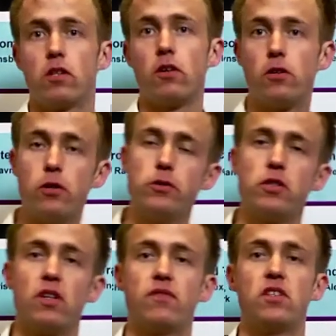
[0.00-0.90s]
The
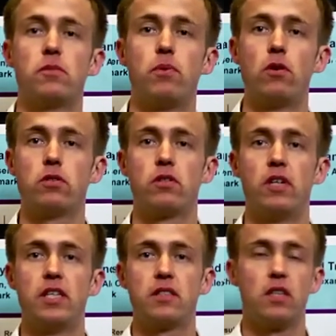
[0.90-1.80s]
conclusion of this
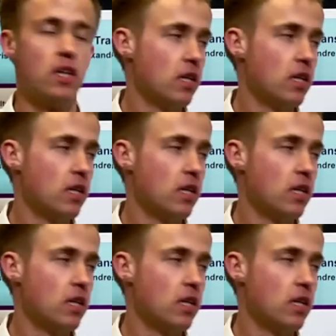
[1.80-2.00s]
poster is